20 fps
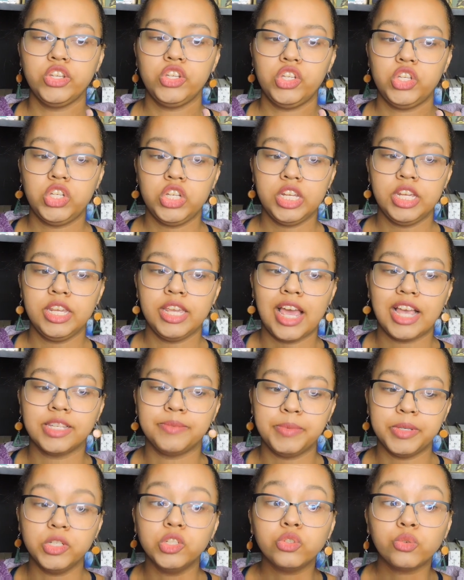She has
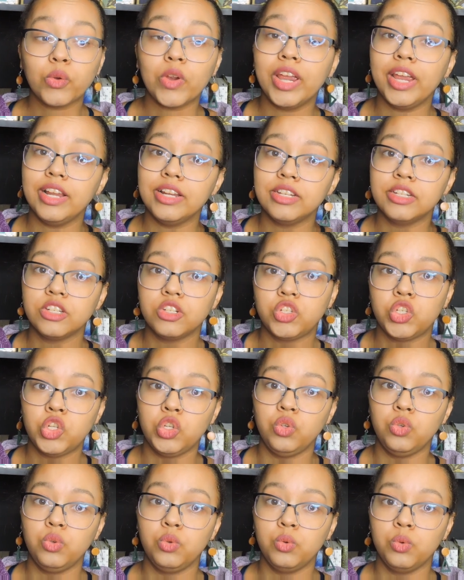been trained
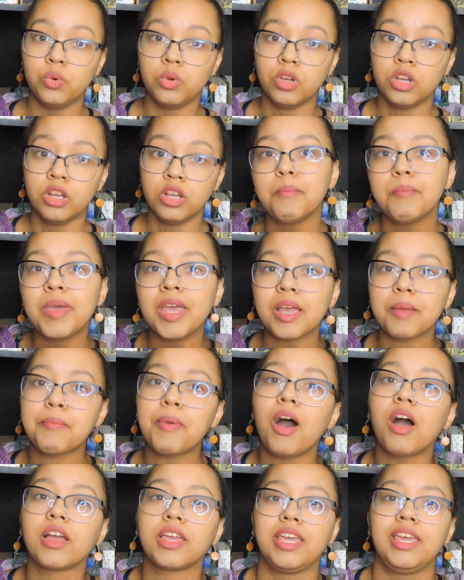to
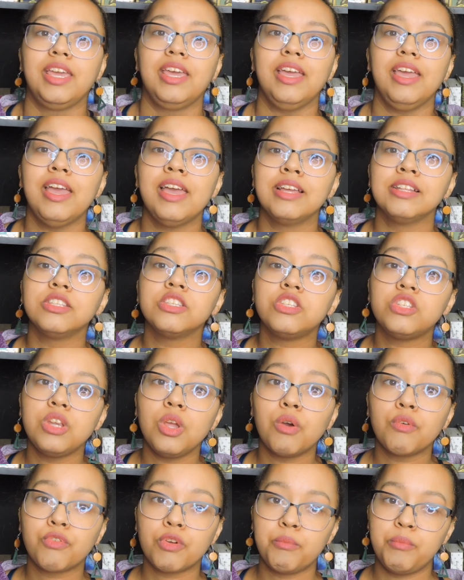pickpocket and
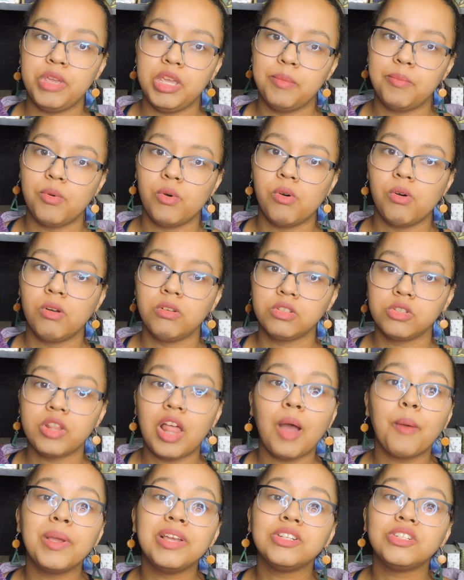steal from people so
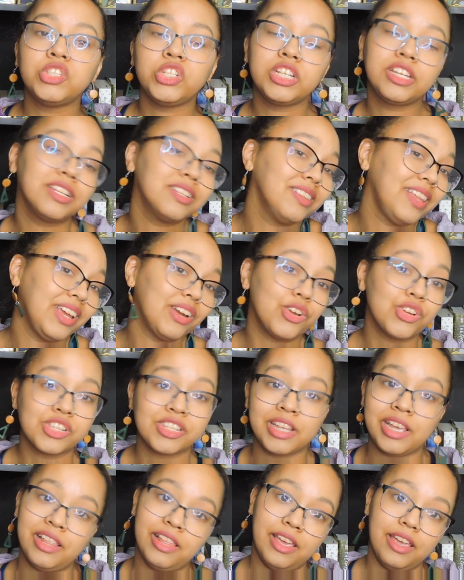that way she can later
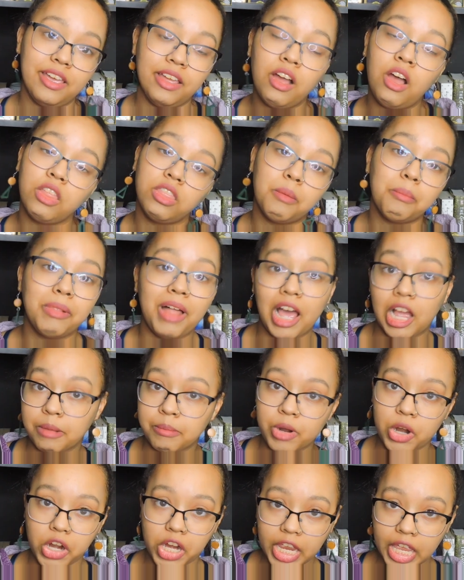sell it on the black
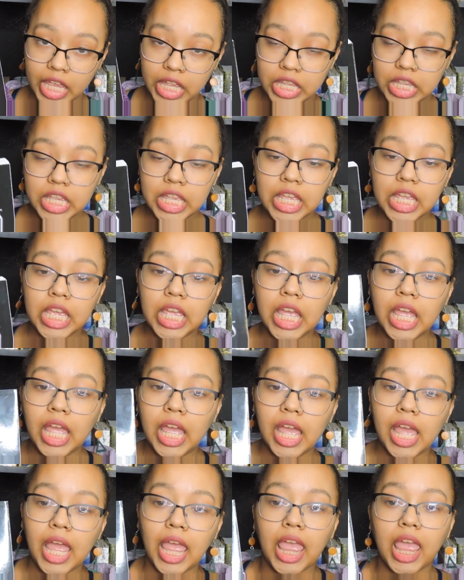market.
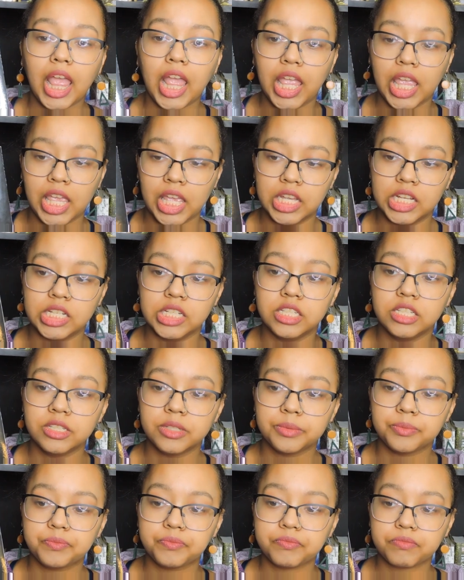And
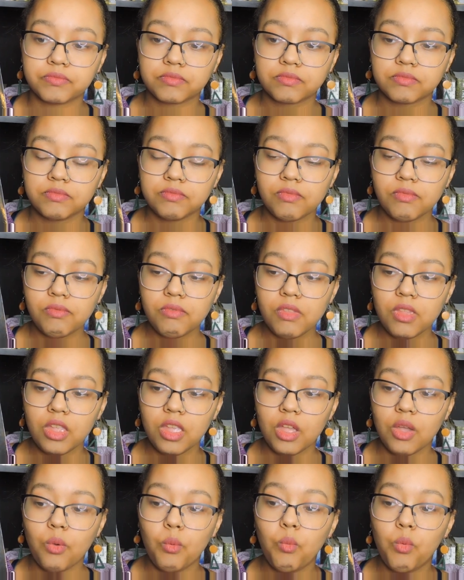
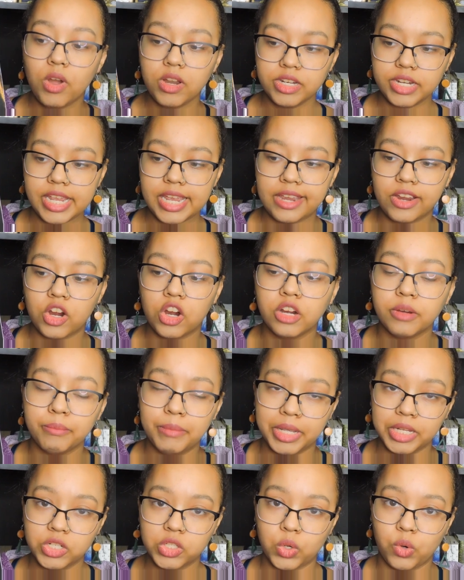one day her
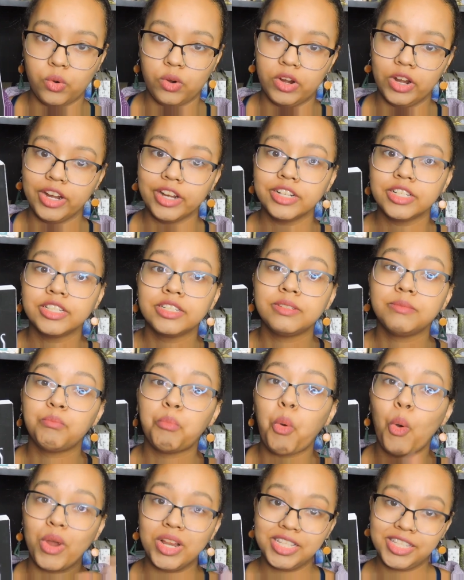mentor
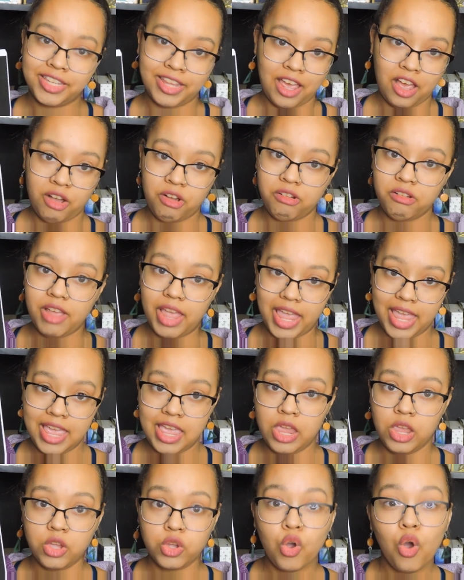points out
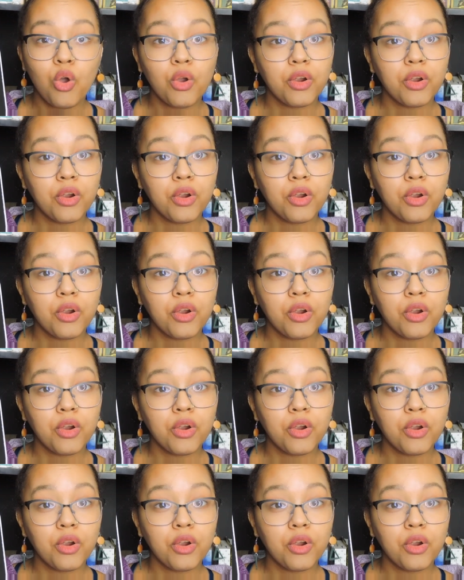a